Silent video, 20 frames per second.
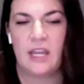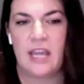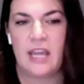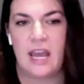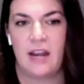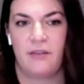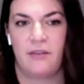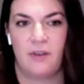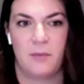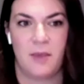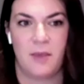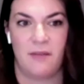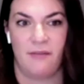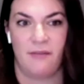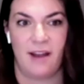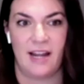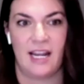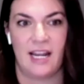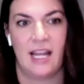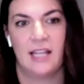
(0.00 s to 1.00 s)
looking at it from the
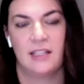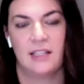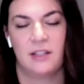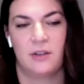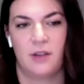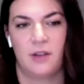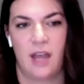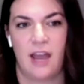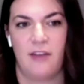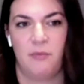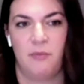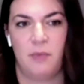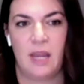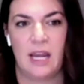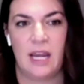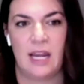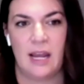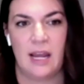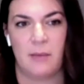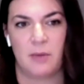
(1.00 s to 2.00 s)
finance or the
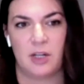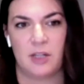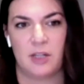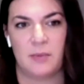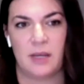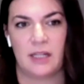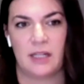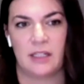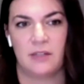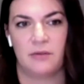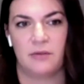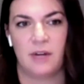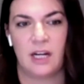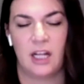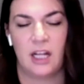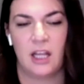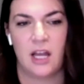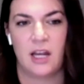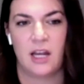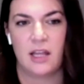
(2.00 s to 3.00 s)
FP&A perspective,
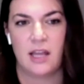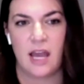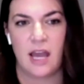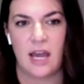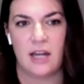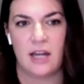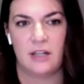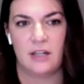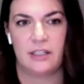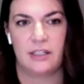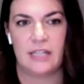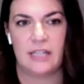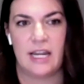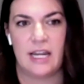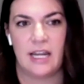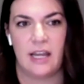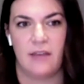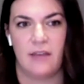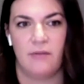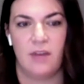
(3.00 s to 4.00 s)
right, a lot of the
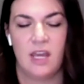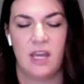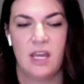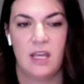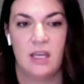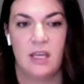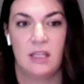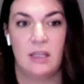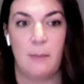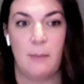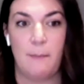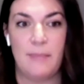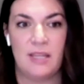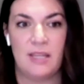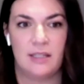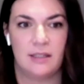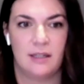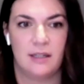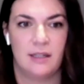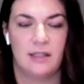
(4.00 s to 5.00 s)
understanding of the
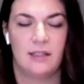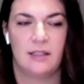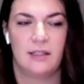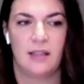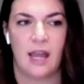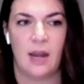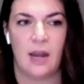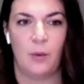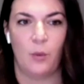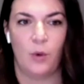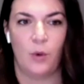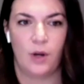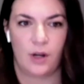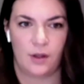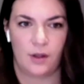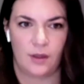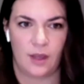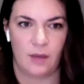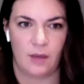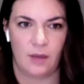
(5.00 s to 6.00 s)
business and
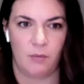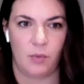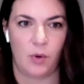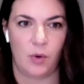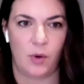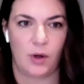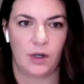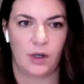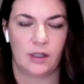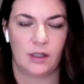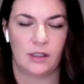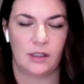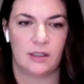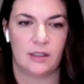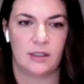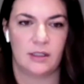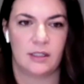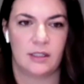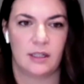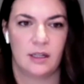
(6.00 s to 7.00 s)
what are the
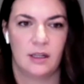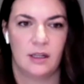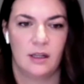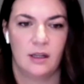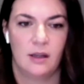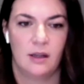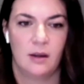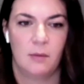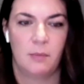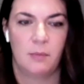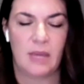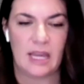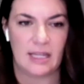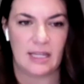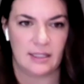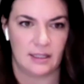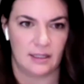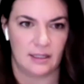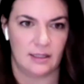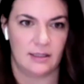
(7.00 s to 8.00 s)
important
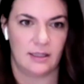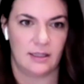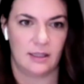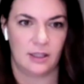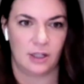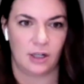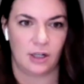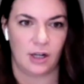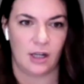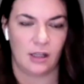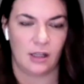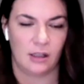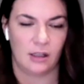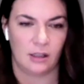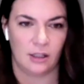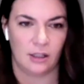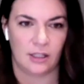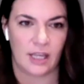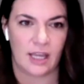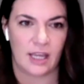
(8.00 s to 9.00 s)
pieces that they're
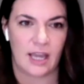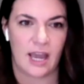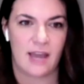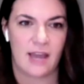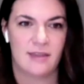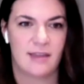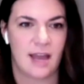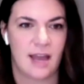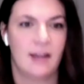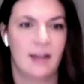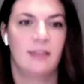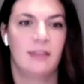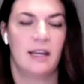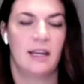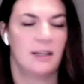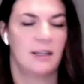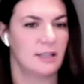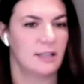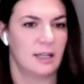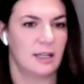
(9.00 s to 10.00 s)
looking at, that
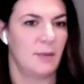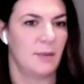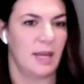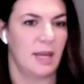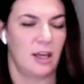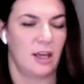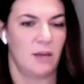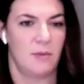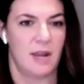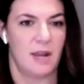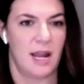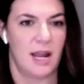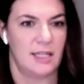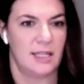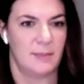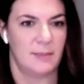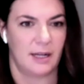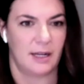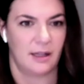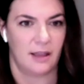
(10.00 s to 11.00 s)
is going to be a human
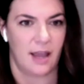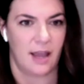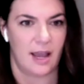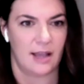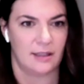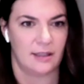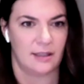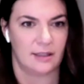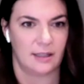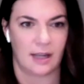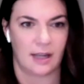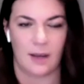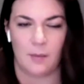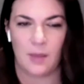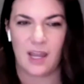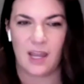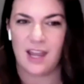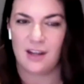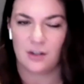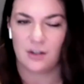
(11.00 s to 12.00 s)
aspect that has to
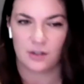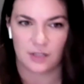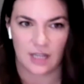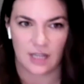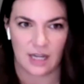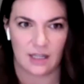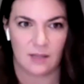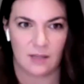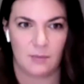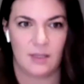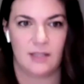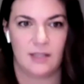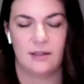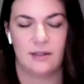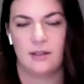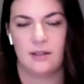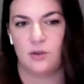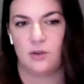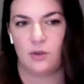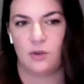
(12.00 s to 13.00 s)
come. They understand the
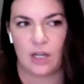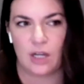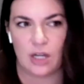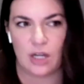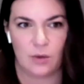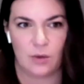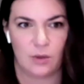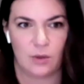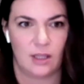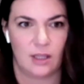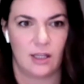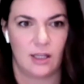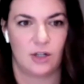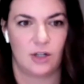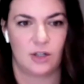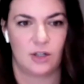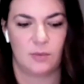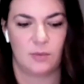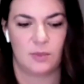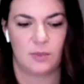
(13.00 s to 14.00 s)
business, or they know what the
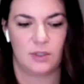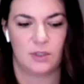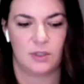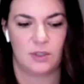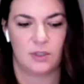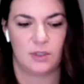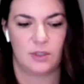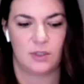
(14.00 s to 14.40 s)
leadership is